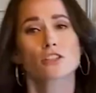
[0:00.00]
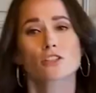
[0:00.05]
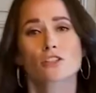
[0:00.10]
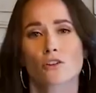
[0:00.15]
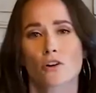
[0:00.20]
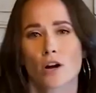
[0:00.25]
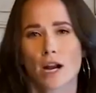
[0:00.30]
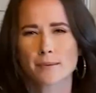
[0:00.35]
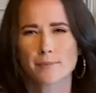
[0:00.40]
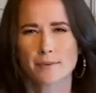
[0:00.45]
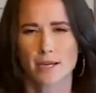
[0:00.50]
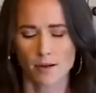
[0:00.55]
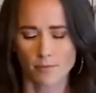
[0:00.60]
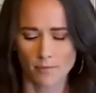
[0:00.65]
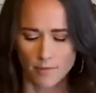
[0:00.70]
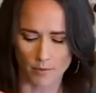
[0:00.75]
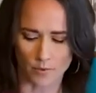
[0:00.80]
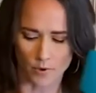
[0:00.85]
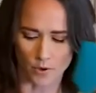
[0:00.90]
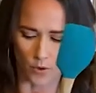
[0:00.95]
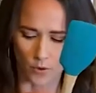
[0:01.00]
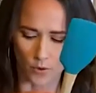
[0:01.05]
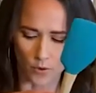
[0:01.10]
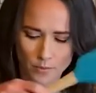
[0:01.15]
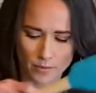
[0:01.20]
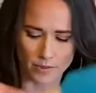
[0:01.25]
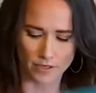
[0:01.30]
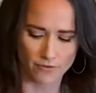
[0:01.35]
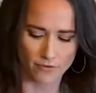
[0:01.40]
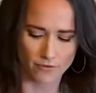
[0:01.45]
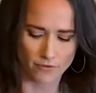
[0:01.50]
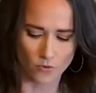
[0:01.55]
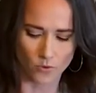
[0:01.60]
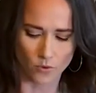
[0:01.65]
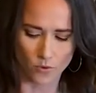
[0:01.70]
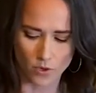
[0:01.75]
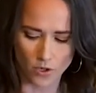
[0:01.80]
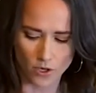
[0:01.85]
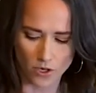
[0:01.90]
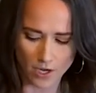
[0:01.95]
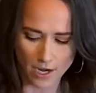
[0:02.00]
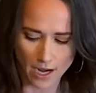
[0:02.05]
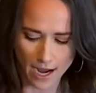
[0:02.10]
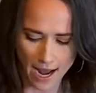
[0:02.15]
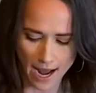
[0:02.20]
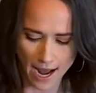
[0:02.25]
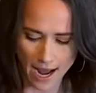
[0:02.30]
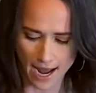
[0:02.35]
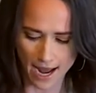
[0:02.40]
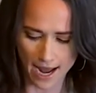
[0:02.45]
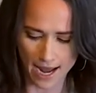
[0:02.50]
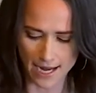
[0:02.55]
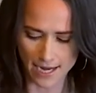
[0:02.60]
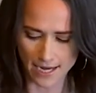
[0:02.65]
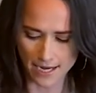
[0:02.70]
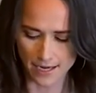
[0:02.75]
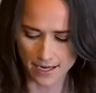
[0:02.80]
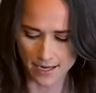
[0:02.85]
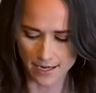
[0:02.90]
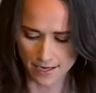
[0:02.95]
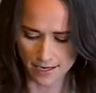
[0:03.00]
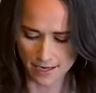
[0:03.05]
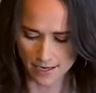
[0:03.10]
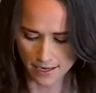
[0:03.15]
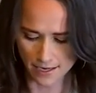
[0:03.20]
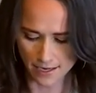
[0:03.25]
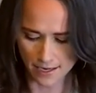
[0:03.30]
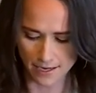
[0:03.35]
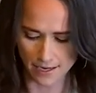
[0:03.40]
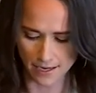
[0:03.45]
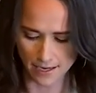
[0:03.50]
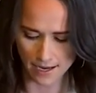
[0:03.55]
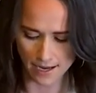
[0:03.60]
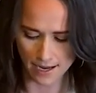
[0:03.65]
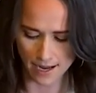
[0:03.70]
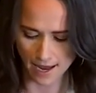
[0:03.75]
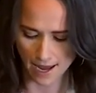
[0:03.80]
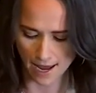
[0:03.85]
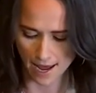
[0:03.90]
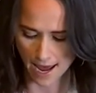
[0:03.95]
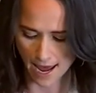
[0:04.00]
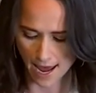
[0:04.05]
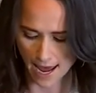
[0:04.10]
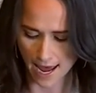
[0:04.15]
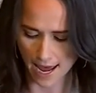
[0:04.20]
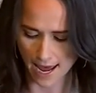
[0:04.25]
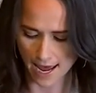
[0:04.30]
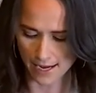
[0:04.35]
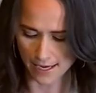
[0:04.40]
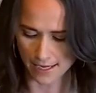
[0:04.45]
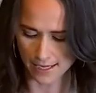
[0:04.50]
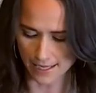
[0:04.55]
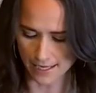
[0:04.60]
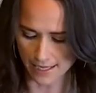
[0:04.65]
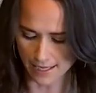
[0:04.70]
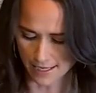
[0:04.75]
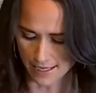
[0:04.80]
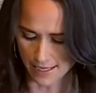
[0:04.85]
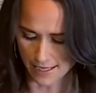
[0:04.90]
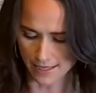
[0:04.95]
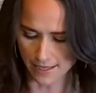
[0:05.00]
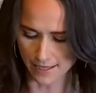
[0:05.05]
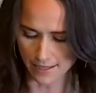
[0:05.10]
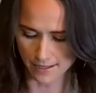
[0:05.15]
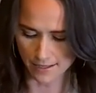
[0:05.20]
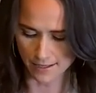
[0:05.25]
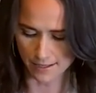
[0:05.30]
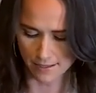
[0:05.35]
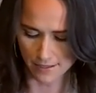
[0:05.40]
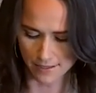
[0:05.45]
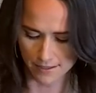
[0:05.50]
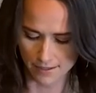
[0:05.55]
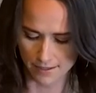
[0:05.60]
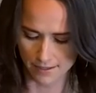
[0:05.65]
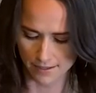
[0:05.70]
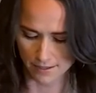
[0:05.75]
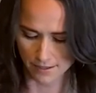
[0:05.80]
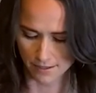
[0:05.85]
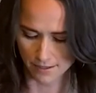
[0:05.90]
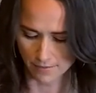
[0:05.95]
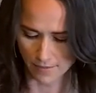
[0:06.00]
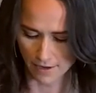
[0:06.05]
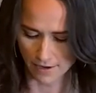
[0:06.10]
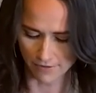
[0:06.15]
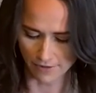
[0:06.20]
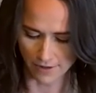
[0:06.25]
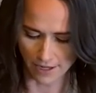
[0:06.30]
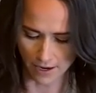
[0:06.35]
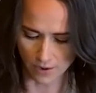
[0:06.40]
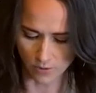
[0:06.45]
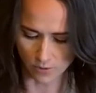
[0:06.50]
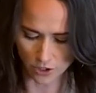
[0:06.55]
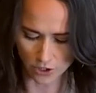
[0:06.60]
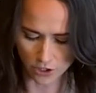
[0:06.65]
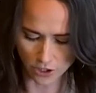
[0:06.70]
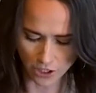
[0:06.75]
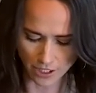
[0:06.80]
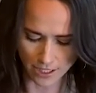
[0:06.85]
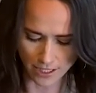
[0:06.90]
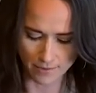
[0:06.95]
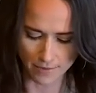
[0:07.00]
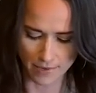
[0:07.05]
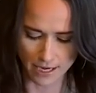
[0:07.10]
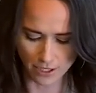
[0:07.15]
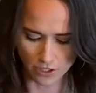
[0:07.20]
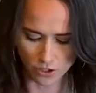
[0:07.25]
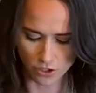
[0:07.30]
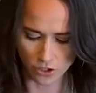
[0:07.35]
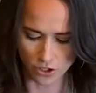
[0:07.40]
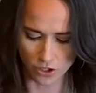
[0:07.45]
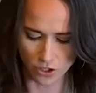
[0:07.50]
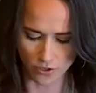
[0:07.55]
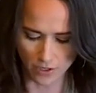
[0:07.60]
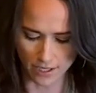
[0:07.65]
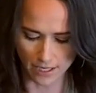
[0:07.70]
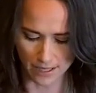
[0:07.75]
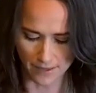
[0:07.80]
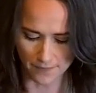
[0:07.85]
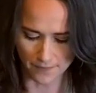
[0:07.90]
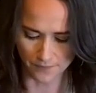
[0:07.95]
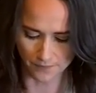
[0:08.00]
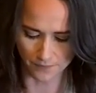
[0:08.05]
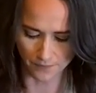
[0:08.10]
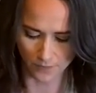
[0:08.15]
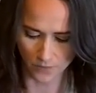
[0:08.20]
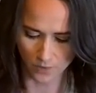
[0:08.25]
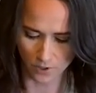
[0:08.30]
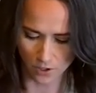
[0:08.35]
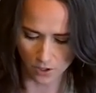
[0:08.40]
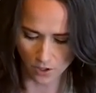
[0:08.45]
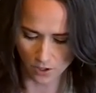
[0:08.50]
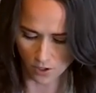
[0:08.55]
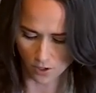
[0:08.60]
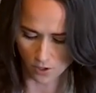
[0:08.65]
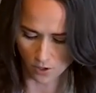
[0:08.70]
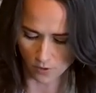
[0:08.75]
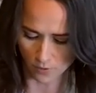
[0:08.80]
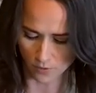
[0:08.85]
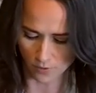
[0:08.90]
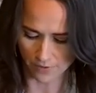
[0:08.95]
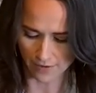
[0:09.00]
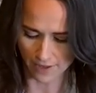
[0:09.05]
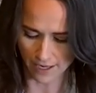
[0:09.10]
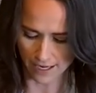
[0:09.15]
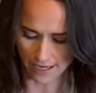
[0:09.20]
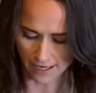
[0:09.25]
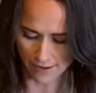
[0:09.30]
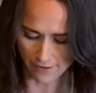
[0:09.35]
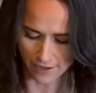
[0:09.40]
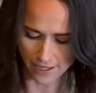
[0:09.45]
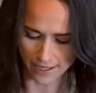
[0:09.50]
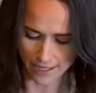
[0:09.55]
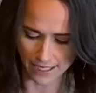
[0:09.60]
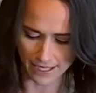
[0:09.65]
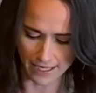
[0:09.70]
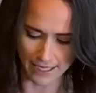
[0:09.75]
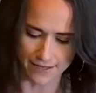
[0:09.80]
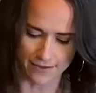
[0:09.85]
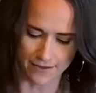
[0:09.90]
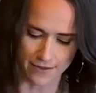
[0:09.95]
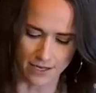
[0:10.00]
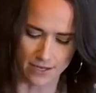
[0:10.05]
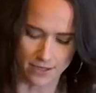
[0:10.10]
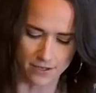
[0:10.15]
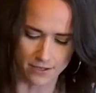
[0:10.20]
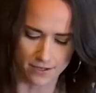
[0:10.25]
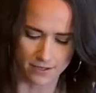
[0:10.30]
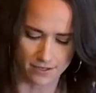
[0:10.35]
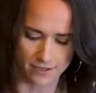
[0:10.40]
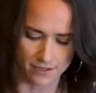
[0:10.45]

Scrape down my bowl before I add in my flour, just to make sure that we've got everything in there.